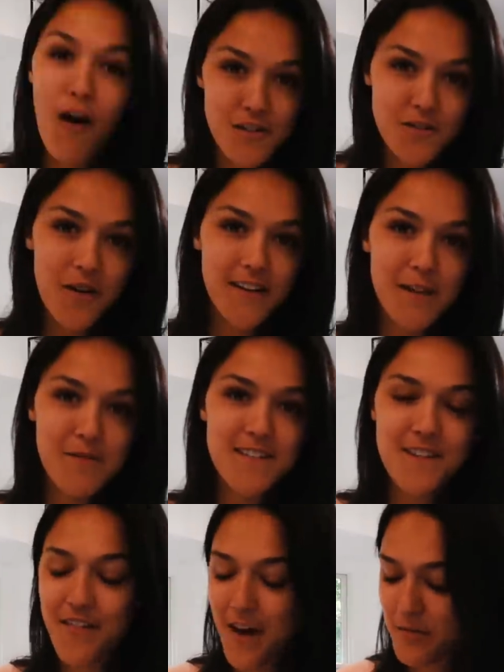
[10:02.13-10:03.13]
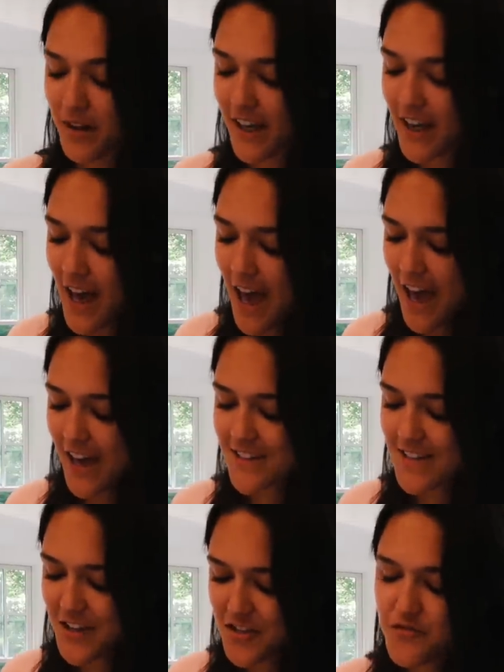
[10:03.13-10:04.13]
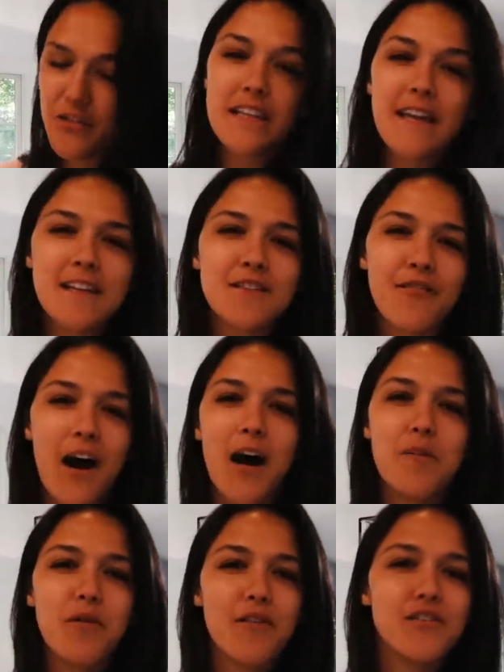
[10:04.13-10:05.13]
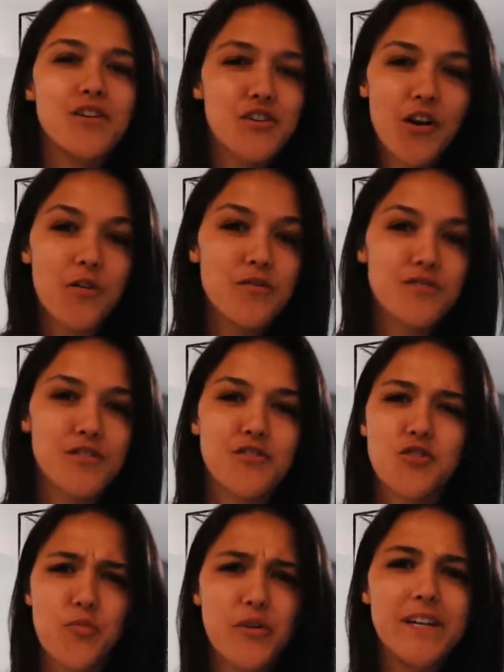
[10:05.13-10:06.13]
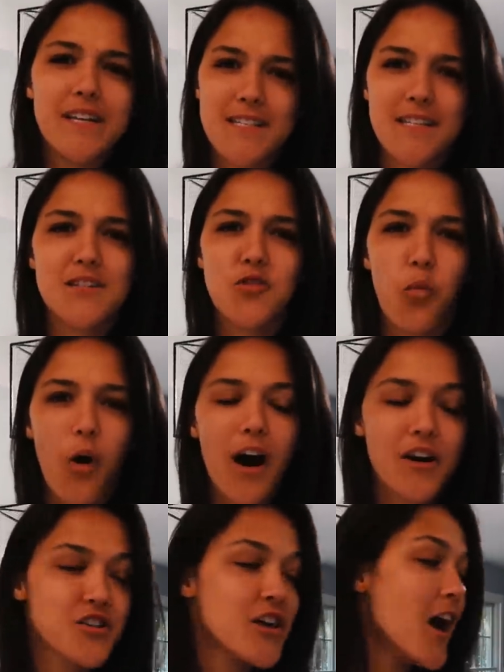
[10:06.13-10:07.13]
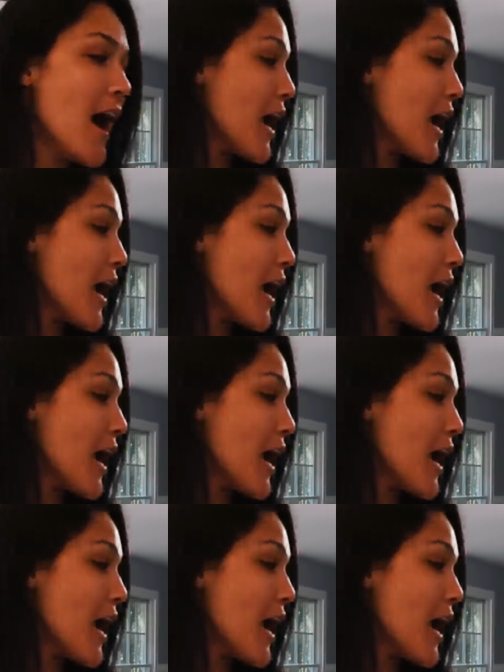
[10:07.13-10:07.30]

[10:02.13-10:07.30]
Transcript: also on ABC Family. And I just really like the vibe of these shows. They're super easy to watch.